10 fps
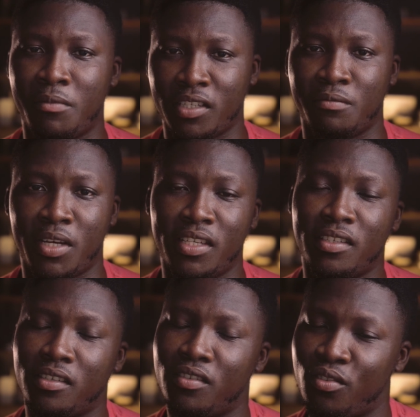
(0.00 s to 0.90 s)
Maximize
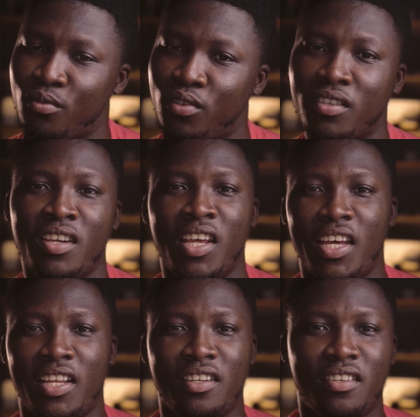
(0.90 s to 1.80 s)
its use,
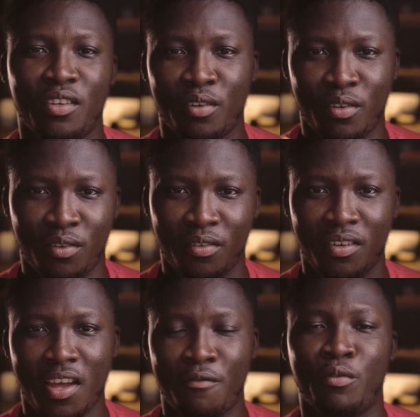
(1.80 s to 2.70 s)
and you're going to have